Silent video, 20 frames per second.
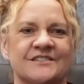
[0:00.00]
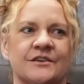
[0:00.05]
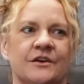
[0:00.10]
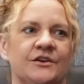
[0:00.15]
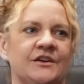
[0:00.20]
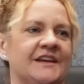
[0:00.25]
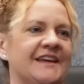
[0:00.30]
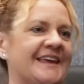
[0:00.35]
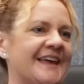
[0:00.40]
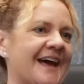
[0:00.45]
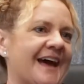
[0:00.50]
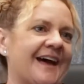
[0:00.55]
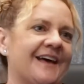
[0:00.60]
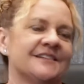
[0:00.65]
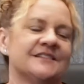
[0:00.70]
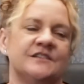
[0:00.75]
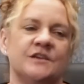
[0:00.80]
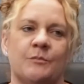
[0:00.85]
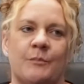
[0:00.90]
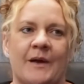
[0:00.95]
So your
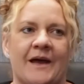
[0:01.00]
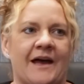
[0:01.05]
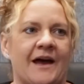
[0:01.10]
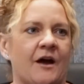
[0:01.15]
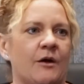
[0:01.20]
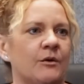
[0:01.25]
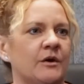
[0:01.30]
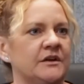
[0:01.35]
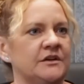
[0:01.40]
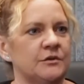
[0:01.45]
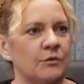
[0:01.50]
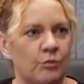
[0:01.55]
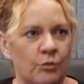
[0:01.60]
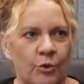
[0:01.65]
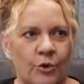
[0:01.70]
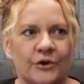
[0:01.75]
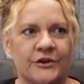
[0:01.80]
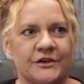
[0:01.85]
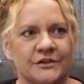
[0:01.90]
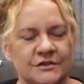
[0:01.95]
gas, your power, your
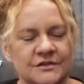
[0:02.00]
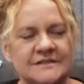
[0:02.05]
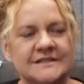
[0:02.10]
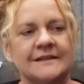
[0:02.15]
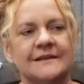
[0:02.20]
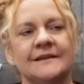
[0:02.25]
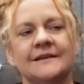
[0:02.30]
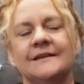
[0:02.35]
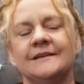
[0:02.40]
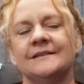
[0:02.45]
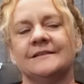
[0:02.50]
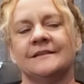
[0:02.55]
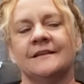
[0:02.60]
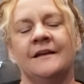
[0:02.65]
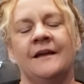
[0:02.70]
water utilities,